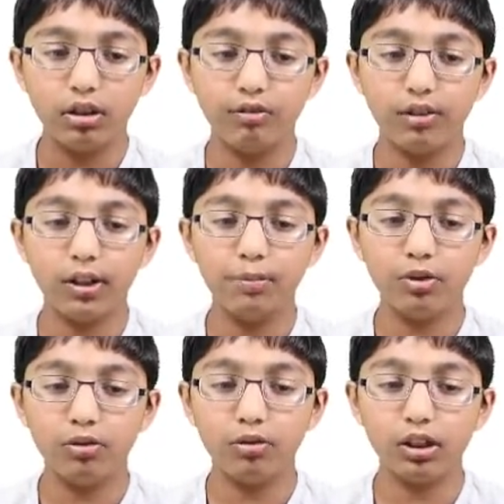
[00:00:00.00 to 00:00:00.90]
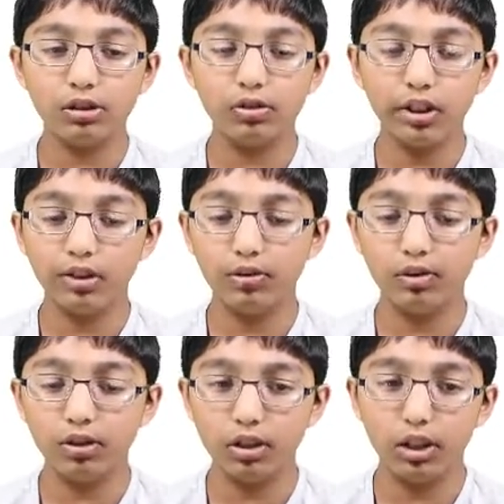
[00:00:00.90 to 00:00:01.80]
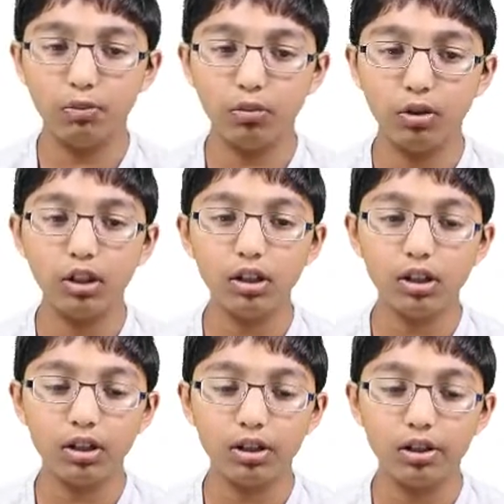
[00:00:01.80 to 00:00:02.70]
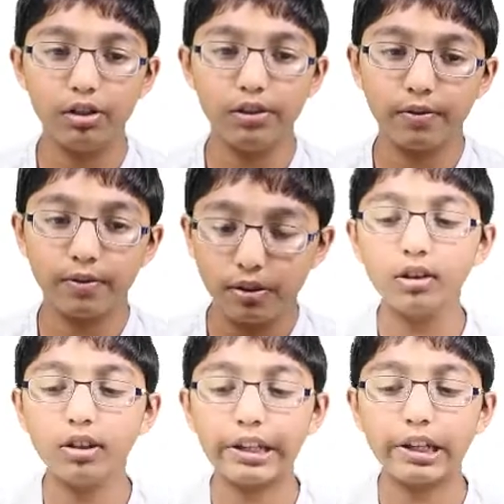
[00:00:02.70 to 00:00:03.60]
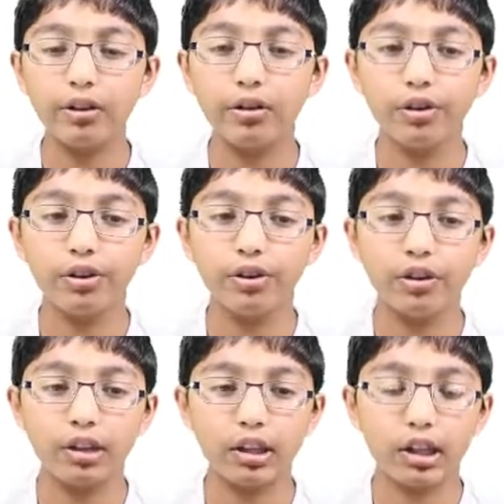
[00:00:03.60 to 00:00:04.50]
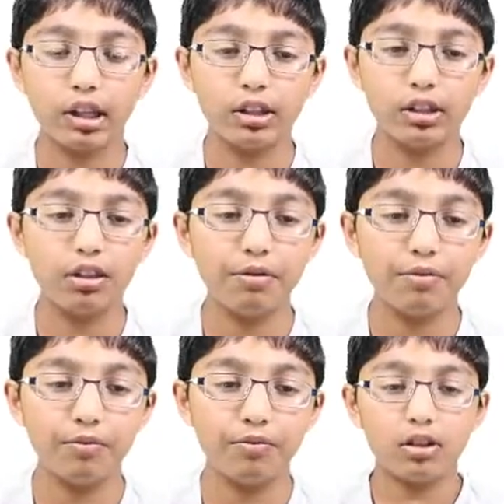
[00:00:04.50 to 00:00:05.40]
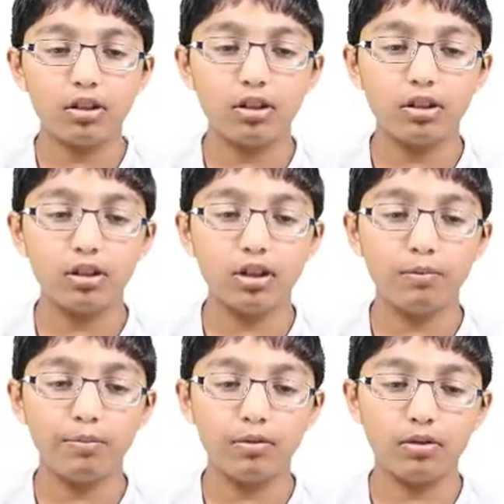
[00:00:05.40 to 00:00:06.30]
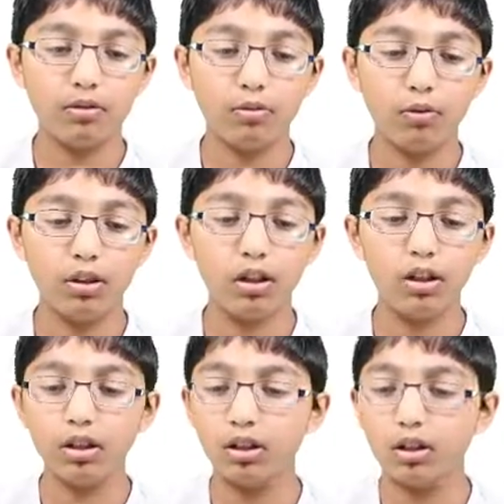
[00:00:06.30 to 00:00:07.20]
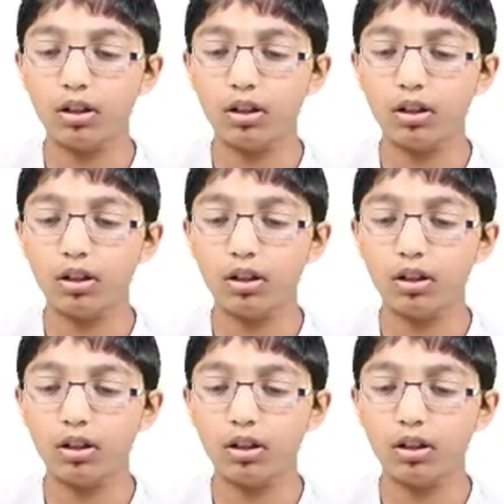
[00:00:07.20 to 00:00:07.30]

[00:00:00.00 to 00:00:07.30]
If time 2 does not equal to time 1, colon, enter, time 1